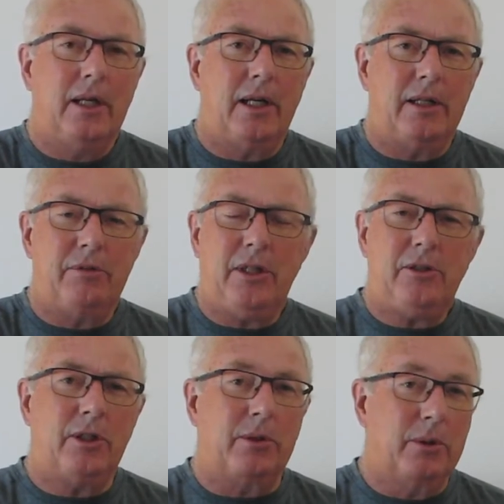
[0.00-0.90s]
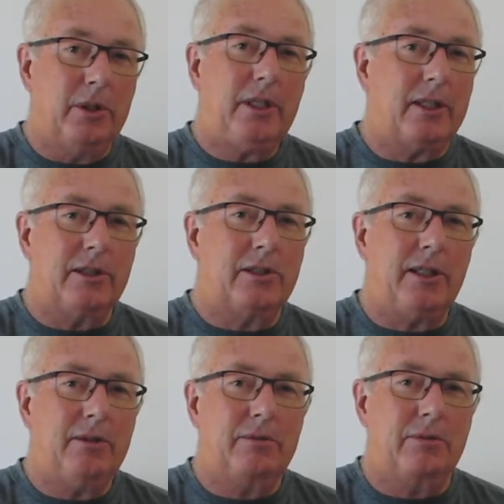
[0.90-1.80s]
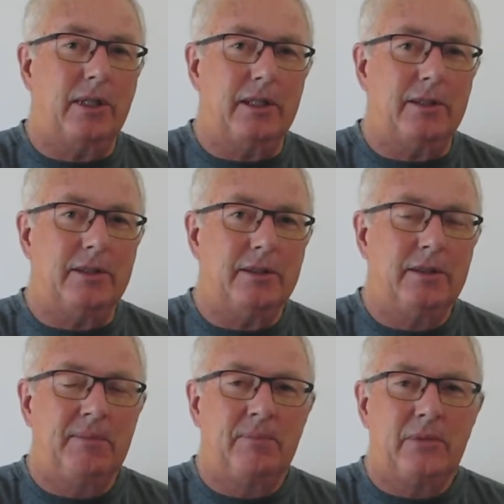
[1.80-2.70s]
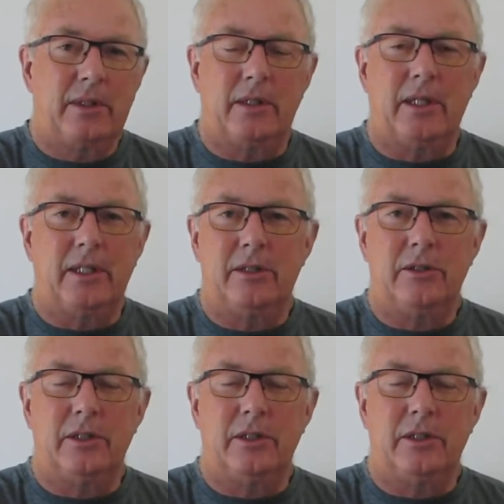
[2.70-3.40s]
And if you actually look at a sound file, like here's